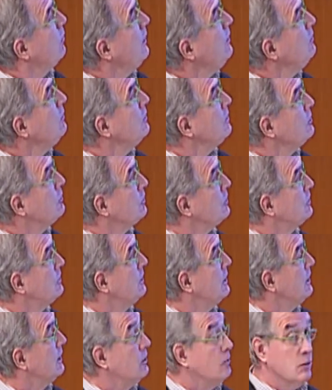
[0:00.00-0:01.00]
we were
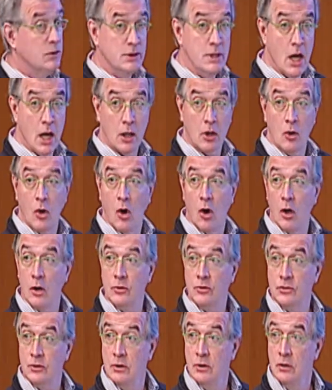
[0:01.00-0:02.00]
interested in was not
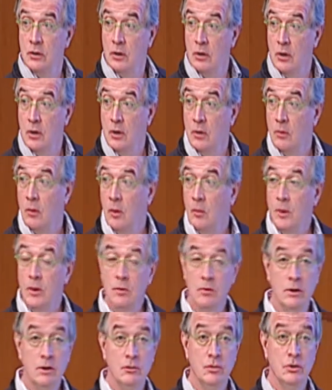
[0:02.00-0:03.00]
cost. What we
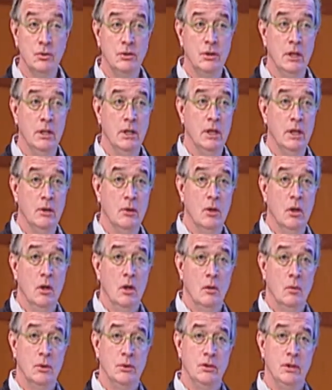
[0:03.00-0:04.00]
were interested in
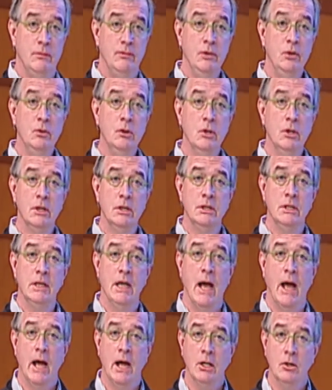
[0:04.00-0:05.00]
was if you look at the
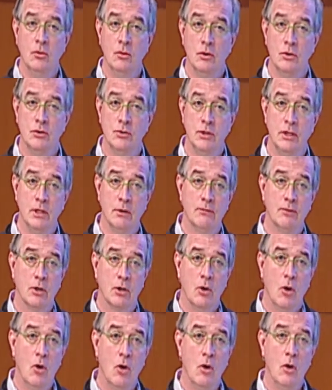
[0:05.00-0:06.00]
accuracy of the
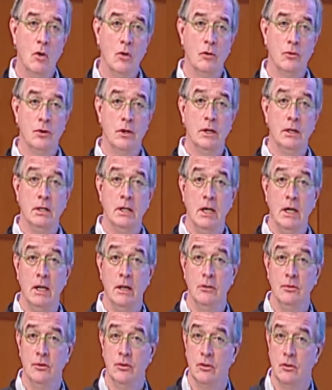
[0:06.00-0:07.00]
calls in
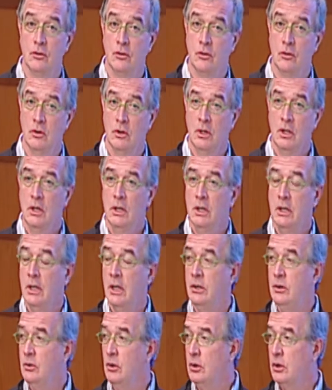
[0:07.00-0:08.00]
cancer
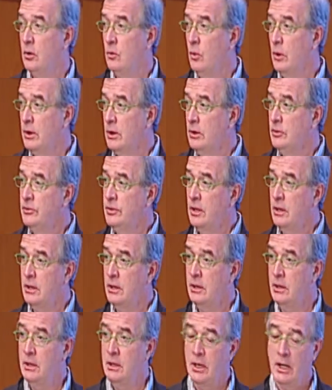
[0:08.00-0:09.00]
and you look at what is
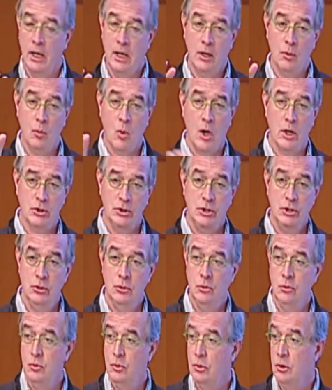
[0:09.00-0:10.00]
done at
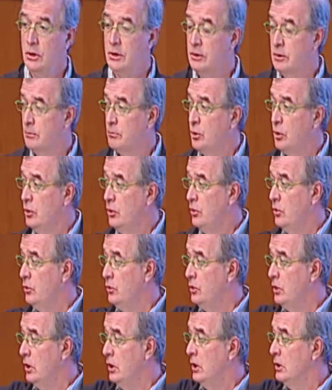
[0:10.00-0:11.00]
WashU, look at the
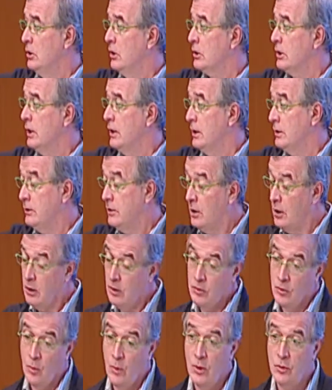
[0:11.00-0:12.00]
Broad, look at
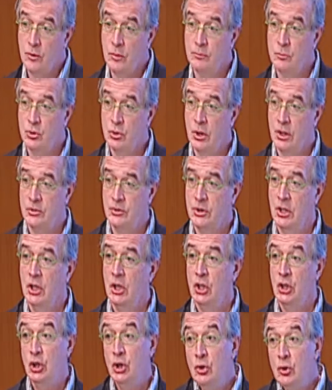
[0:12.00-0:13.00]
uh, the Wellcome Trust,
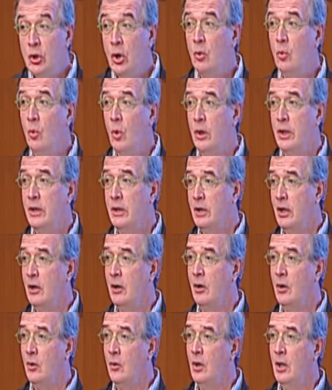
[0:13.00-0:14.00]
you don't want to
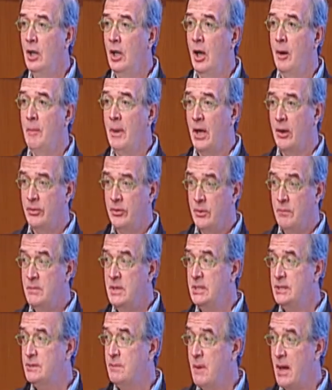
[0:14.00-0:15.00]
know about the
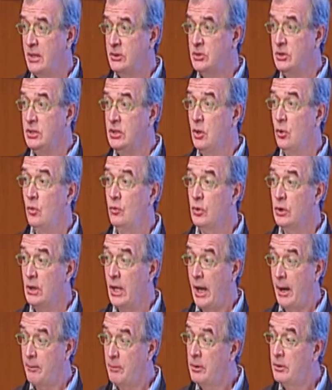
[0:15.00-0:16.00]
mismatch and the
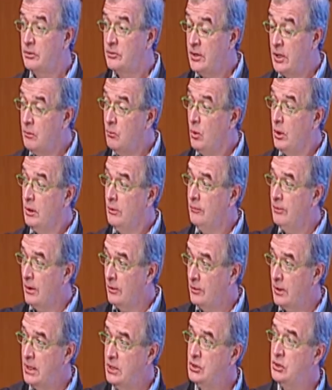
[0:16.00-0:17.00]
overlap. Same way,
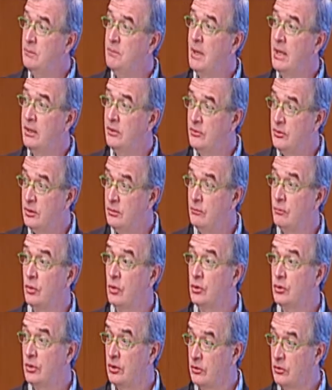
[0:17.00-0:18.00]
foundation medicine
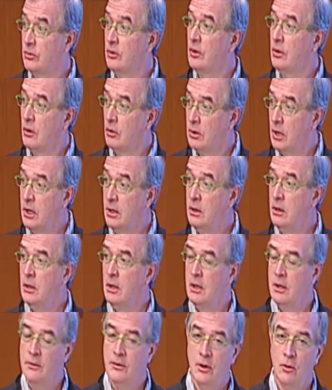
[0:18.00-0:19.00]
versus, okay?
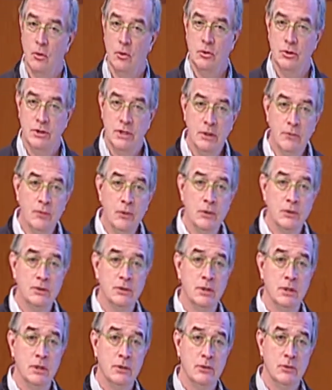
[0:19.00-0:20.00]
There are
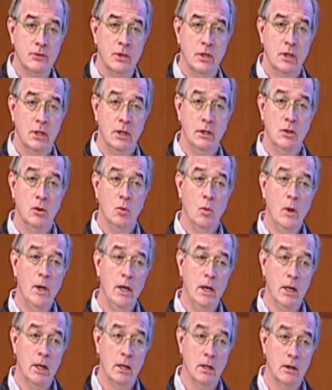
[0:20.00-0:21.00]
differences in the
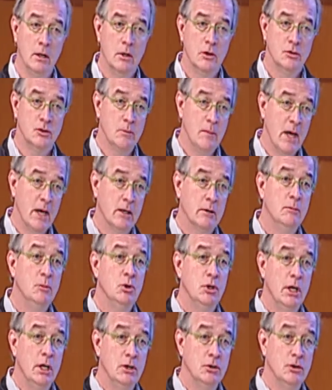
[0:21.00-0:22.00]
way somatic
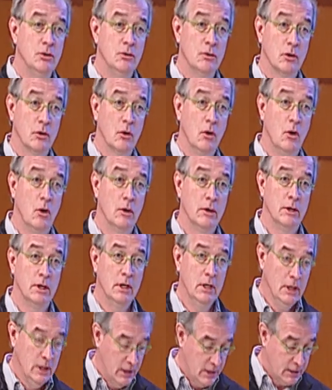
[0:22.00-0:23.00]
mutations are called
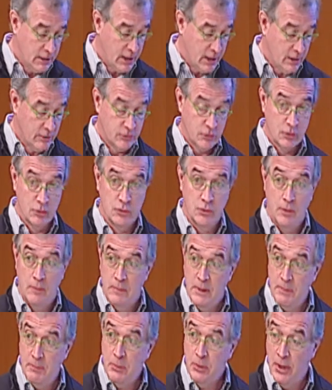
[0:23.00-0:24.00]
in cancers.
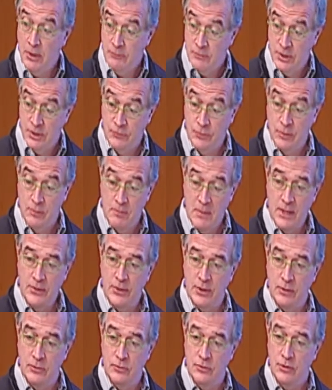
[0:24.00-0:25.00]
People have different
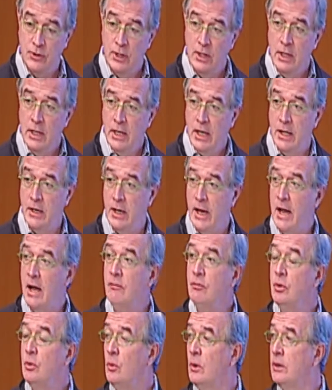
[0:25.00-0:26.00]
methods, and
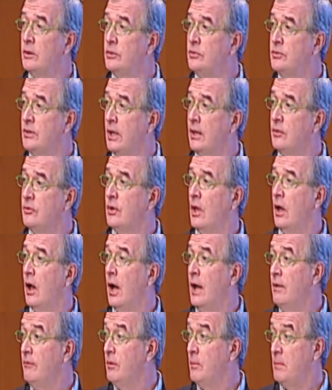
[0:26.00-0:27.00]
everyone says,
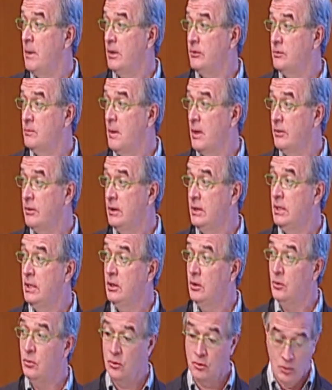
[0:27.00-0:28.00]
I have the best method
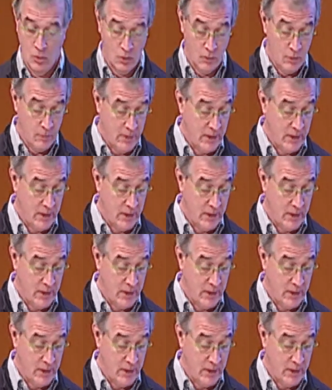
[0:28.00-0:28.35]
here or the